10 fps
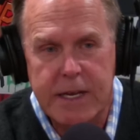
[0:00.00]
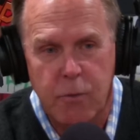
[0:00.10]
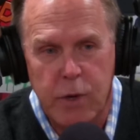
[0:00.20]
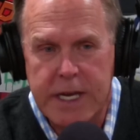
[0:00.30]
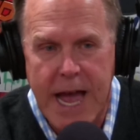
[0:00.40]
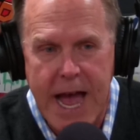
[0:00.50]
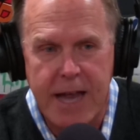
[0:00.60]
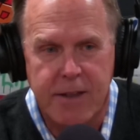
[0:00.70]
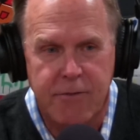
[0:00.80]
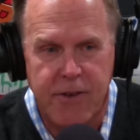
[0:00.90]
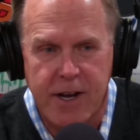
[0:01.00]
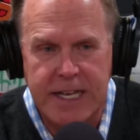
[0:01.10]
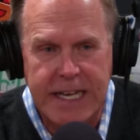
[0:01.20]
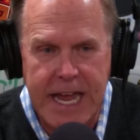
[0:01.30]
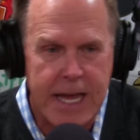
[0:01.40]
We had the fun and
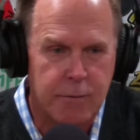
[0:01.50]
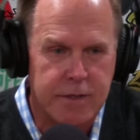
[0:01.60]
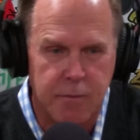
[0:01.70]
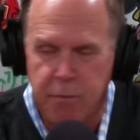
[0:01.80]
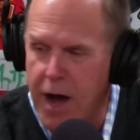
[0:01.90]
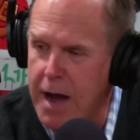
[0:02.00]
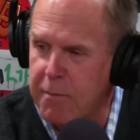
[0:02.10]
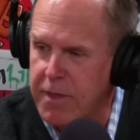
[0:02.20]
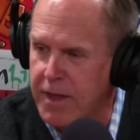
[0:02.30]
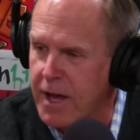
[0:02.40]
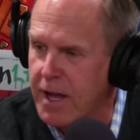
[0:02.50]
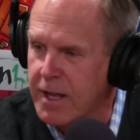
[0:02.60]
games and popped the